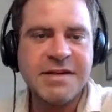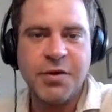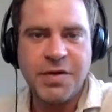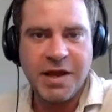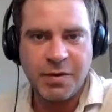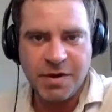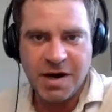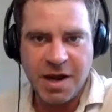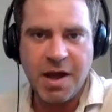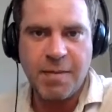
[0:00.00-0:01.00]
to know that you were
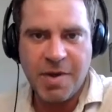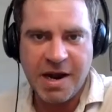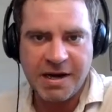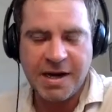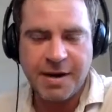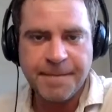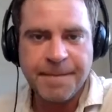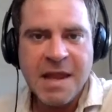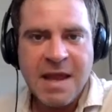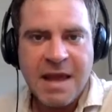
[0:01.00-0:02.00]
a, a pioneer
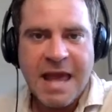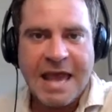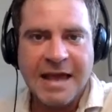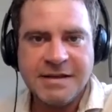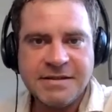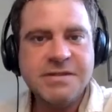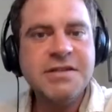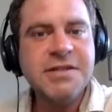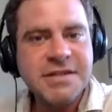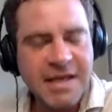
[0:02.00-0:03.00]
mm-hmm. and
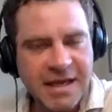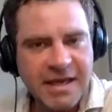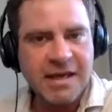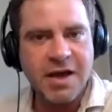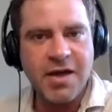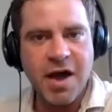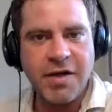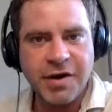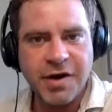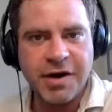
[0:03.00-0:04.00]
to see uh,
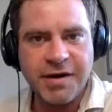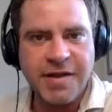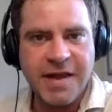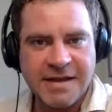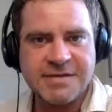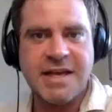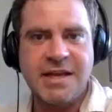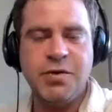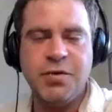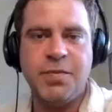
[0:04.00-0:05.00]
other things that
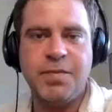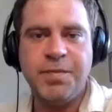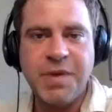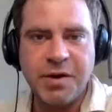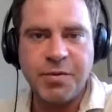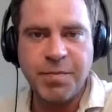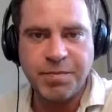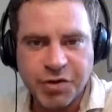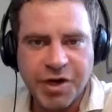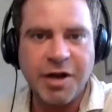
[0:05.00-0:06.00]
you you know
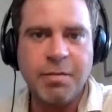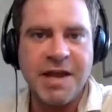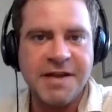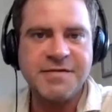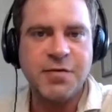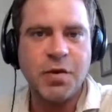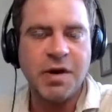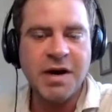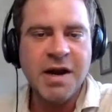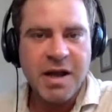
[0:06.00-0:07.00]
trailblaze
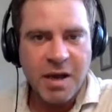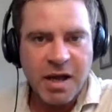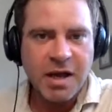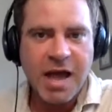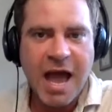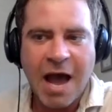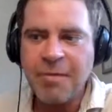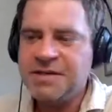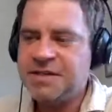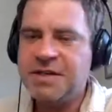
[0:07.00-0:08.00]
for how
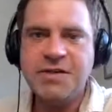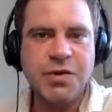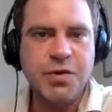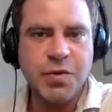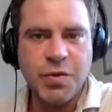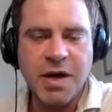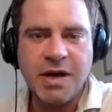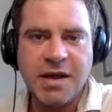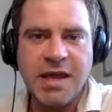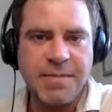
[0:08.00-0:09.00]
much did you
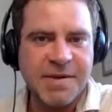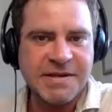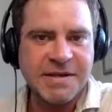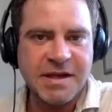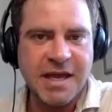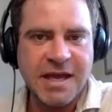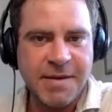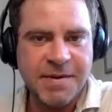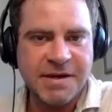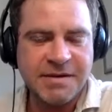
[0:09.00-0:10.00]
keep in like
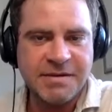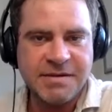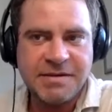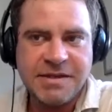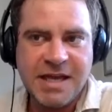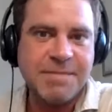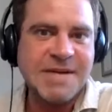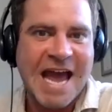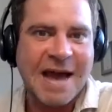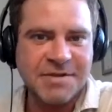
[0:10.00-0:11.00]
keep in keep
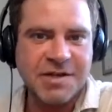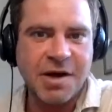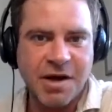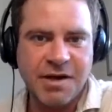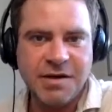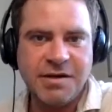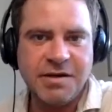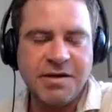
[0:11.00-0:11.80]
tabs on